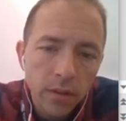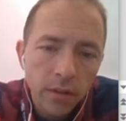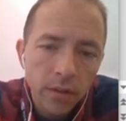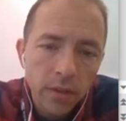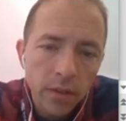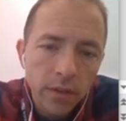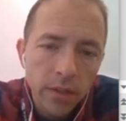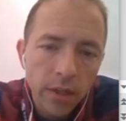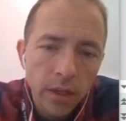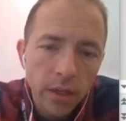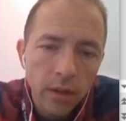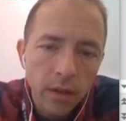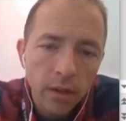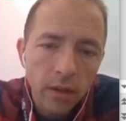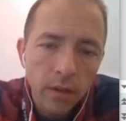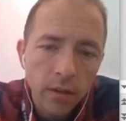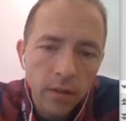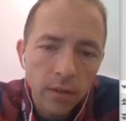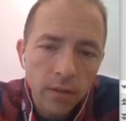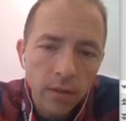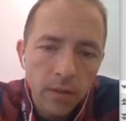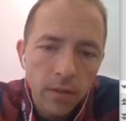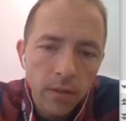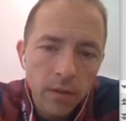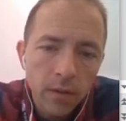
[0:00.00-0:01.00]
cell.
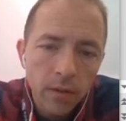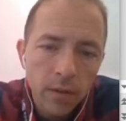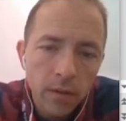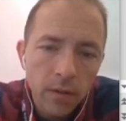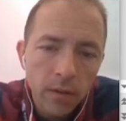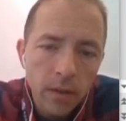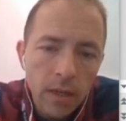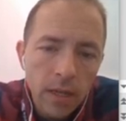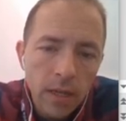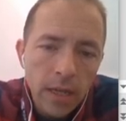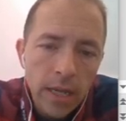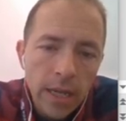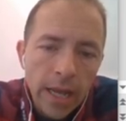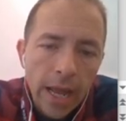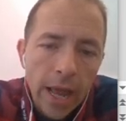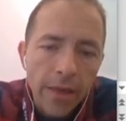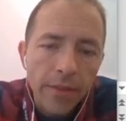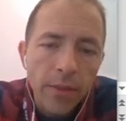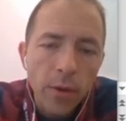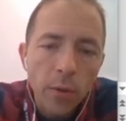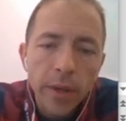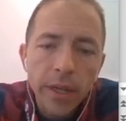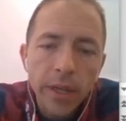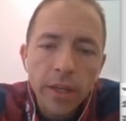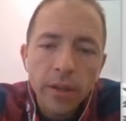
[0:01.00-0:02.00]

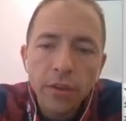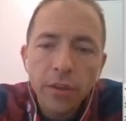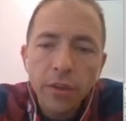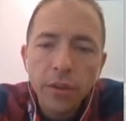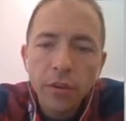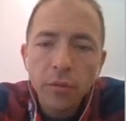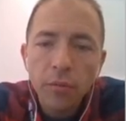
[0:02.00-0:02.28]
And then we could